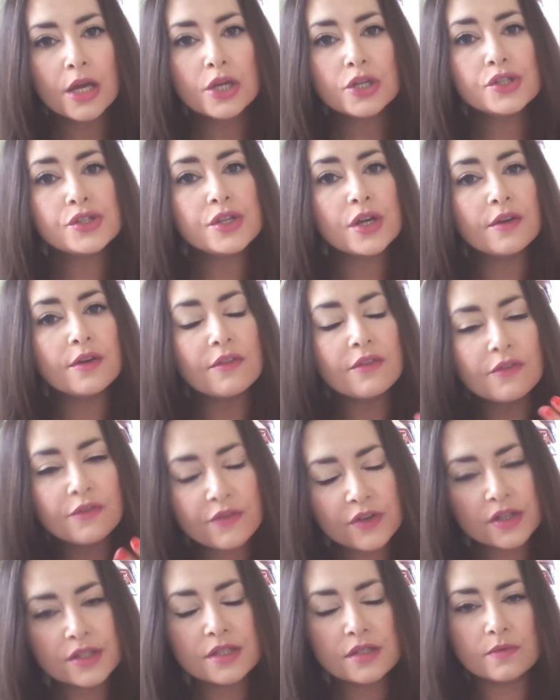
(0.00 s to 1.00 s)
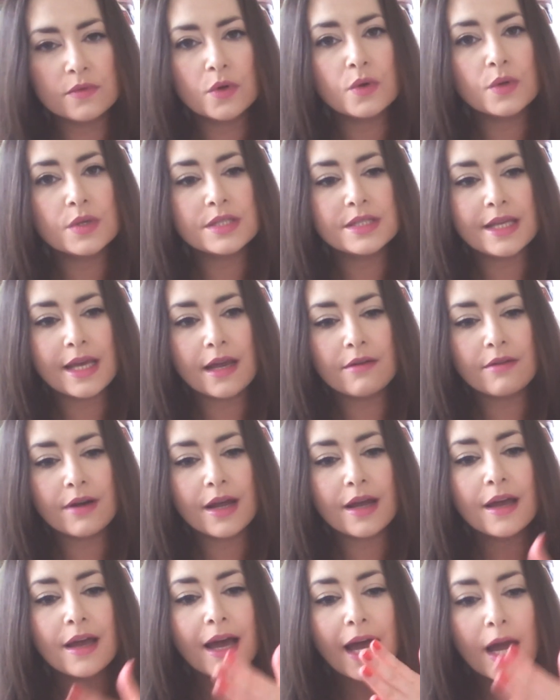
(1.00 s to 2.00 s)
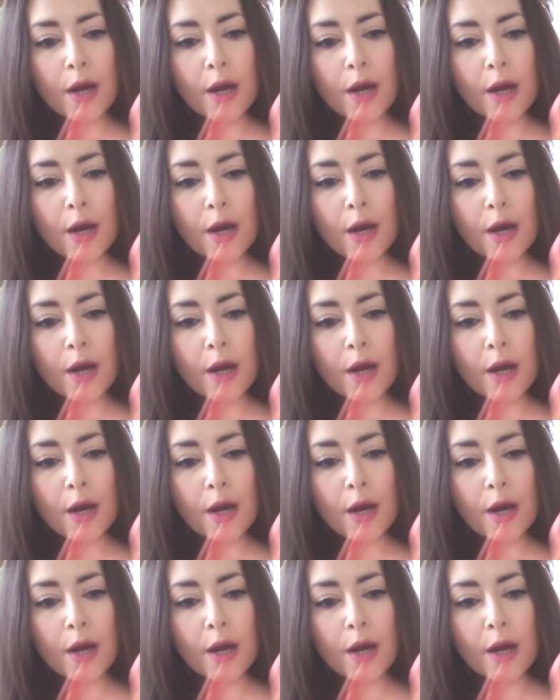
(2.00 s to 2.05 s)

So first of all, Sarah,